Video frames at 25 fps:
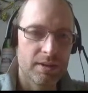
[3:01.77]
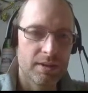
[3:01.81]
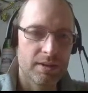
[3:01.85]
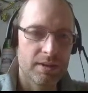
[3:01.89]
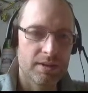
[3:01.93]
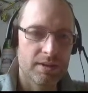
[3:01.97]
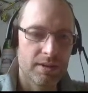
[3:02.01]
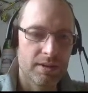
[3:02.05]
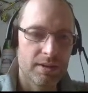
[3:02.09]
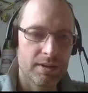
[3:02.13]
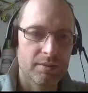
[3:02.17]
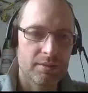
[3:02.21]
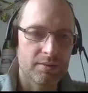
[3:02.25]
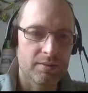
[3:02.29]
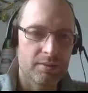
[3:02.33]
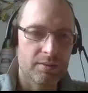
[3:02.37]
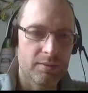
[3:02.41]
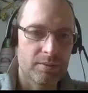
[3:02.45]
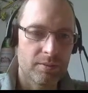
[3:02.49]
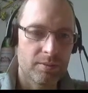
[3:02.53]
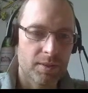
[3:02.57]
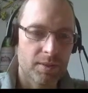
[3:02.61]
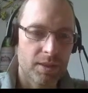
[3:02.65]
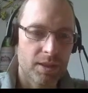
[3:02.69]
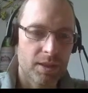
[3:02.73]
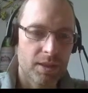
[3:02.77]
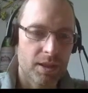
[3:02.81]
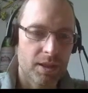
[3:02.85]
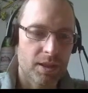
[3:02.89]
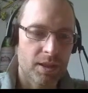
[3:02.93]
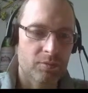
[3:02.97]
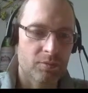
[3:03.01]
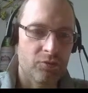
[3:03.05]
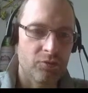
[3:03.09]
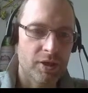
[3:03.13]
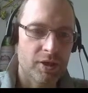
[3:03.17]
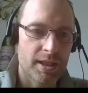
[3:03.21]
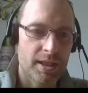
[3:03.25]
can tell from.
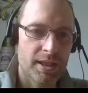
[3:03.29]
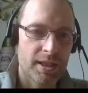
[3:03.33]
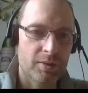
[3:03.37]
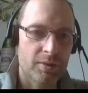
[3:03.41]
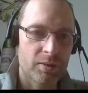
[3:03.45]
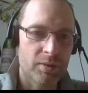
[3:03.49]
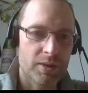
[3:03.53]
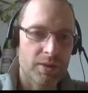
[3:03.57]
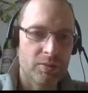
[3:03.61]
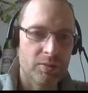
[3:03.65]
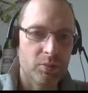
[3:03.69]
I'm running it within